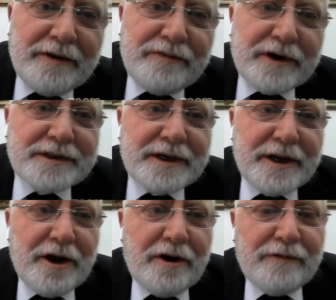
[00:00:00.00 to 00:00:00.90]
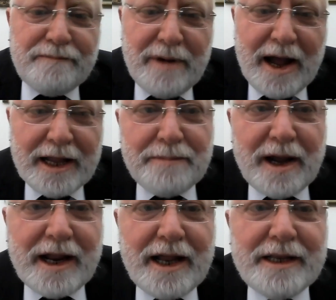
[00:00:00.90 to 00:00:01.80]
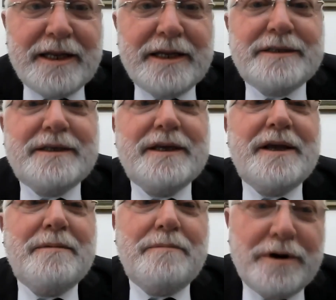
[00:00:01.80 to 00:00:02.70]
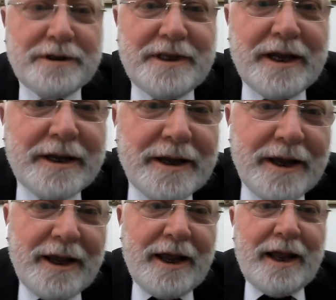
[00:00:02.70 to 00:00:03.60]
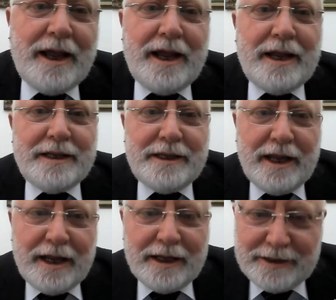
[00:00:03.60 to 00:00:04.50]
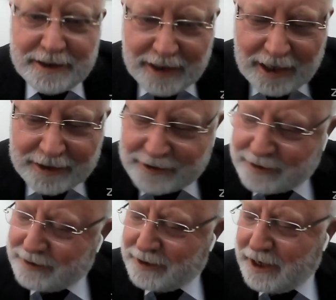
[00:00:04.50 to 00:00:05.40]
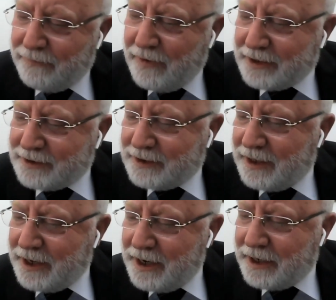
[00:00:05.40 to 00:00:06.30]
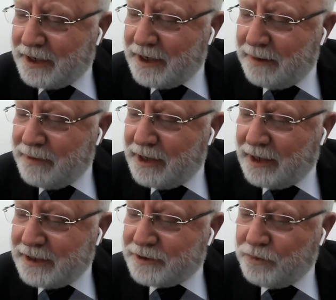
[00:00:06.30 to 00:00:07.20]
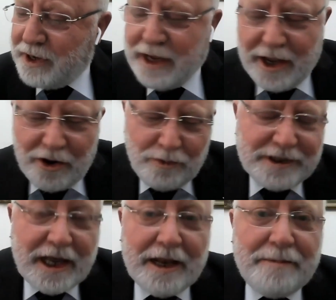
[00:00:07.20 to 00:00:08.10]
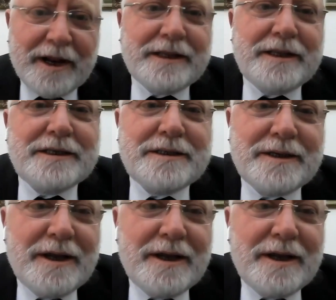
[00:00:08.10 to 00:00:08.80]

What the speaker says: anniversary of Mahatma Gandhi's birthday. And this us give us here in the Middle East, we celebrate this